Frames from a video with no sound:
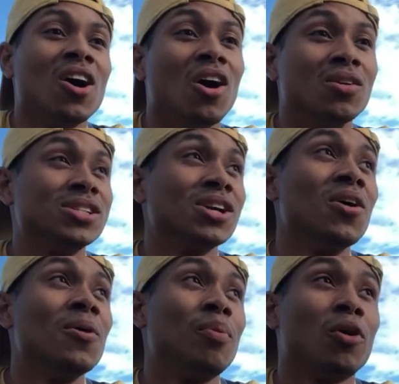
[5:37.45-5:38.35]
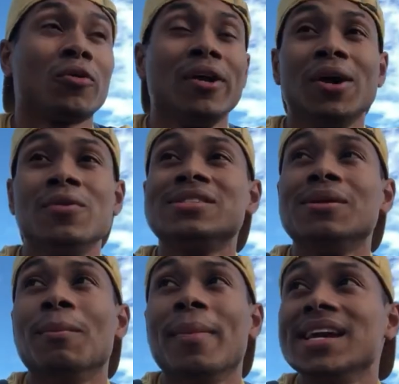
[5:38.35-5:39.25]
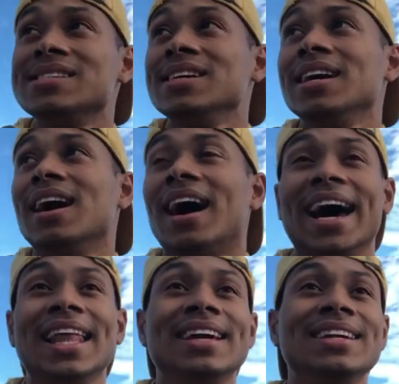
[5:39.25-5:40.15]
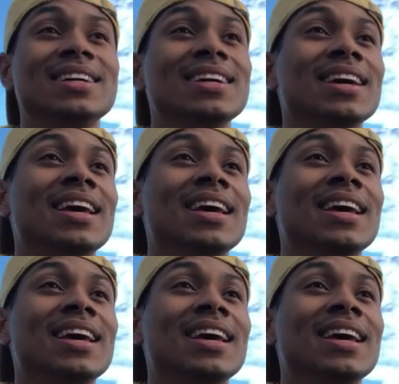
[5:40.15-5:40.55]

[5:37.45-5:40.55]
Also, Puerto Rico is an amazing island